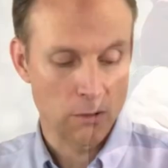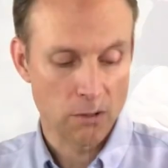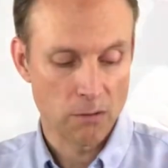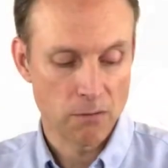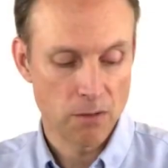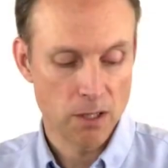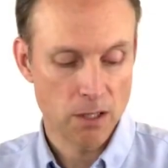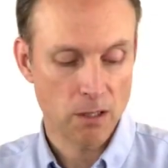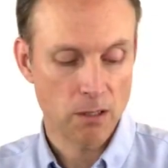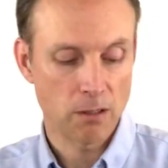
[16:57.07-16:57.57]
the
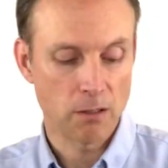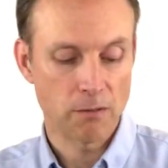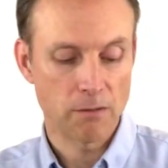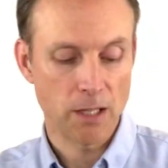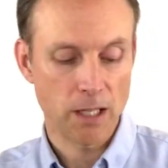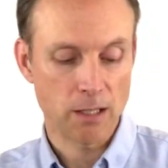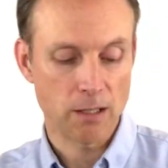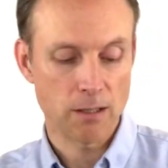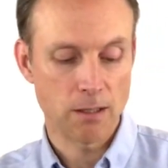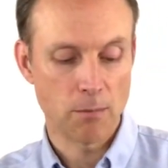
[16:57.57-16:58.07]
physical
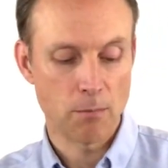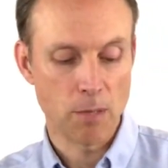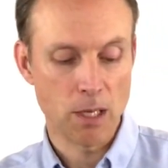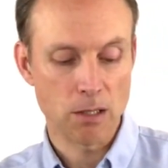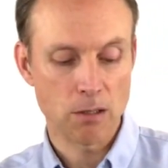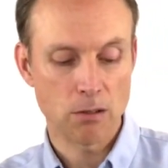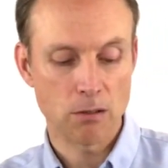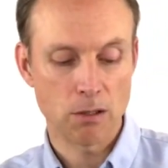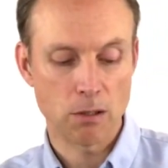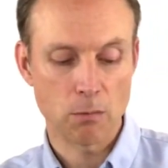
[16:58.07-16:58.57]
affects the
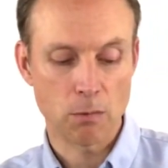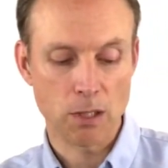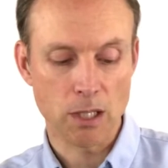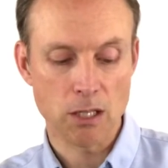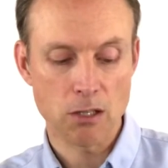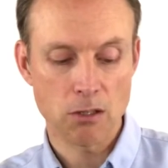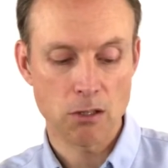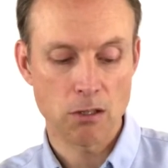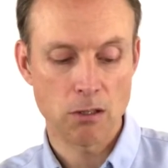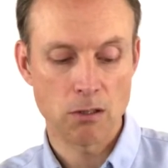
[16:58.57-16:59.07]
mental and the
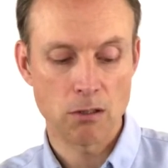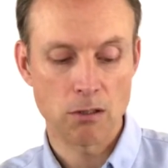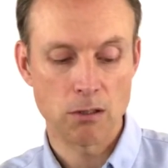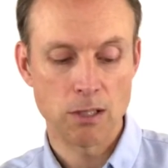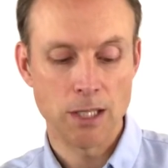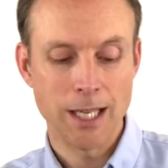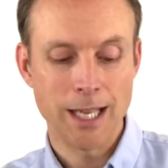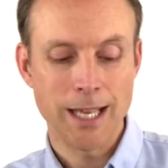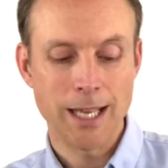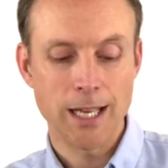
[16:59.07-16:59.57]
relational
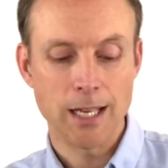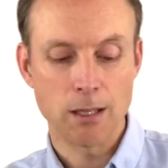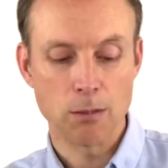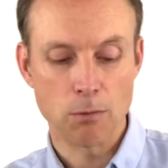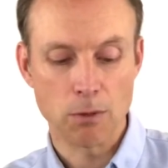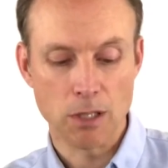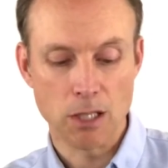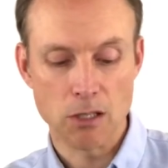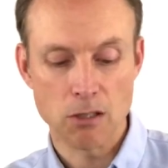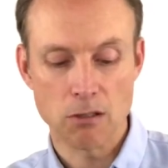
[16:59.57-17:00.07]

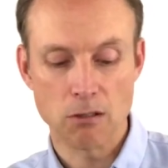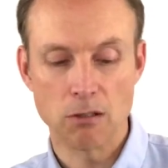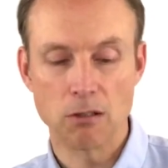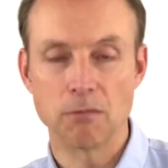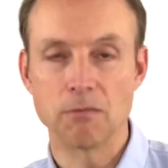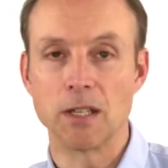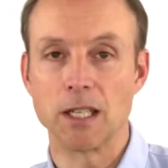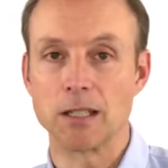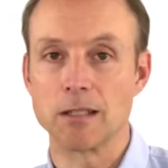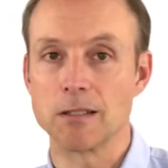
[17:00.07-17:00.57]

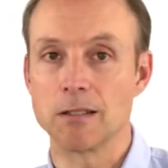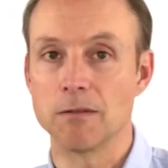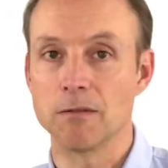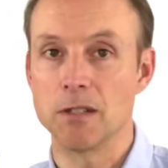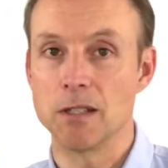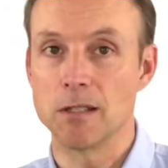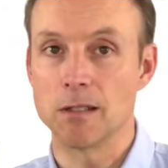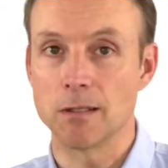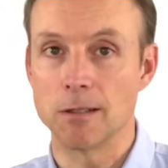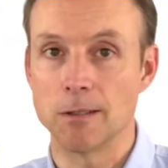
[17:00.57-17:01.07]
affects the
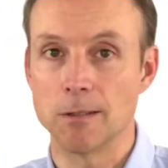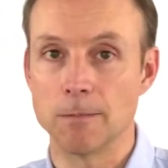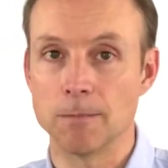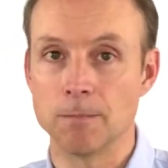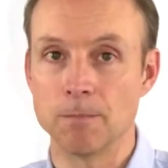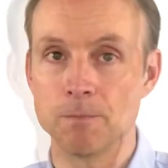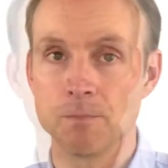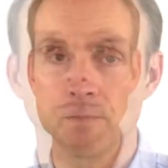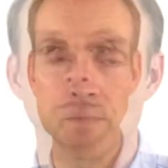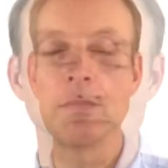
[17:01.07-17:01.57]
physical.
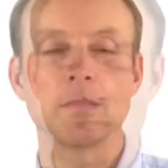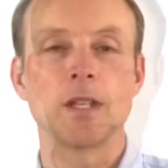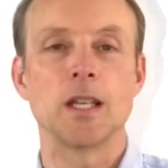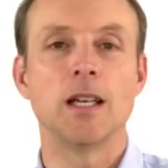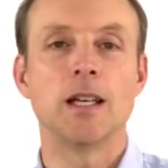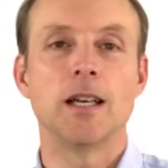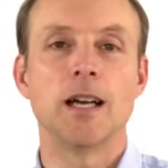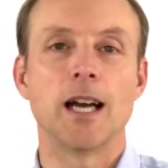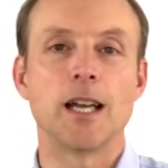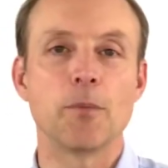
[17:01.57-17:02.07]

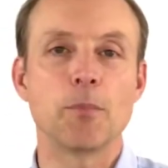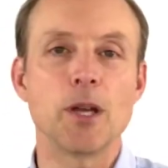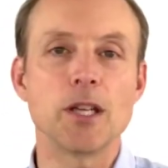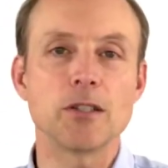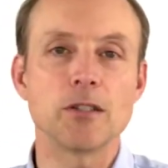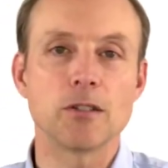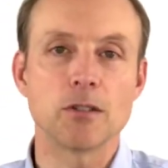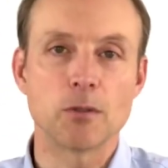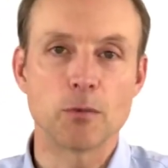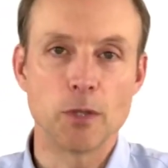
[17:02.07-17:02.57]
I had a
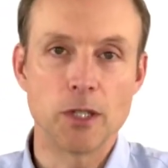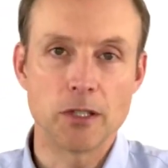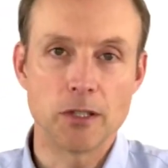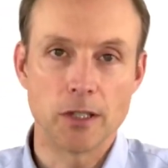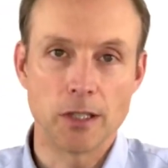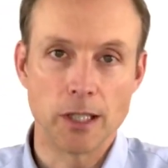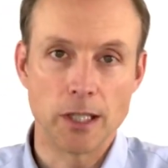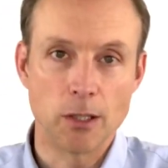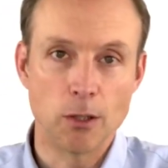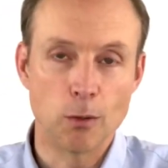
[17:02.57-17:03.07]
patient just
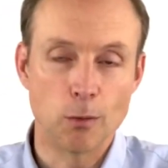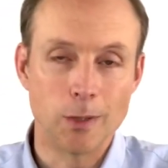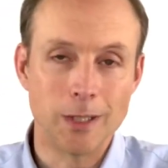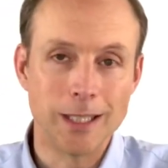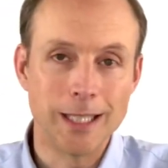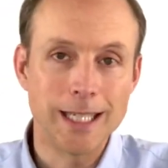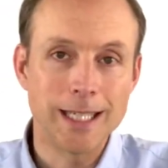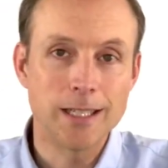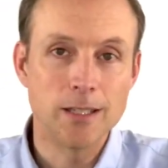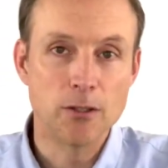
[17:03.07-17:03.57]
recently who
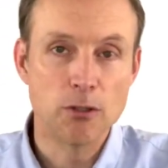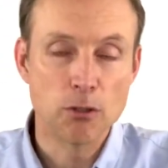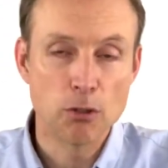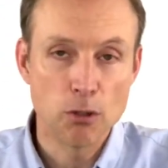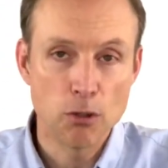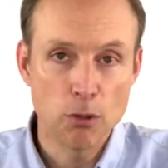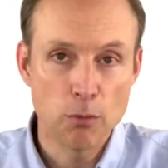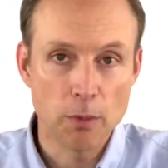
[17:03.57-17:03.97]
related to